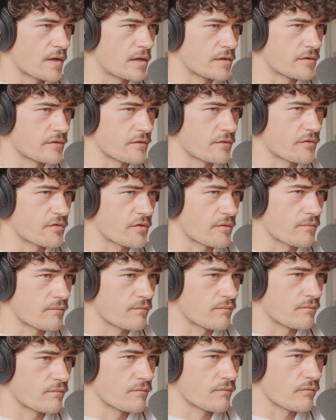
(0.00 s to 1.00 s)
I'll do
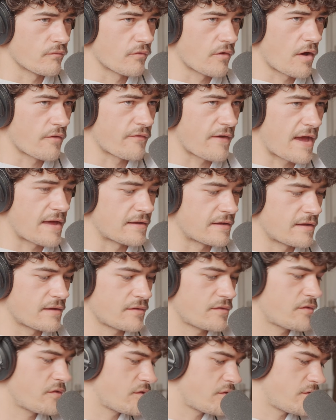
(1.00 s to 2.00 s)
some rough
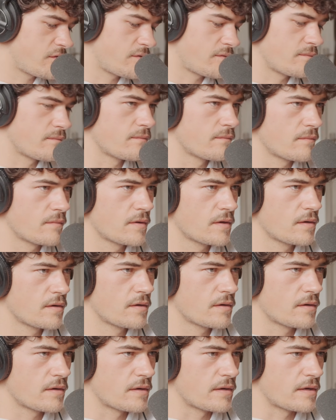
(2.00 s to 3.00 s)
edits,
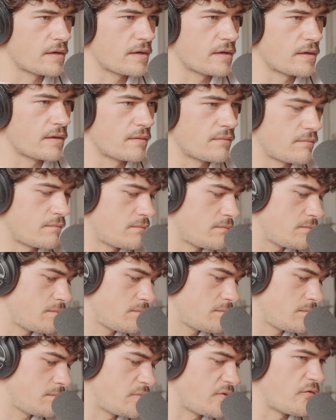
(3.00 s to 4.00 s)

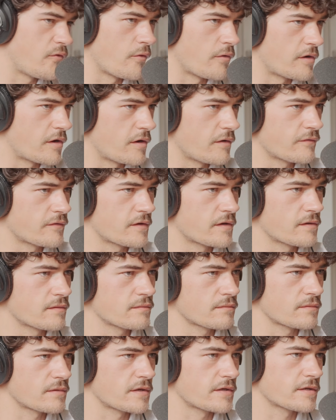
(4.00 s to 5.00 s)
before and after.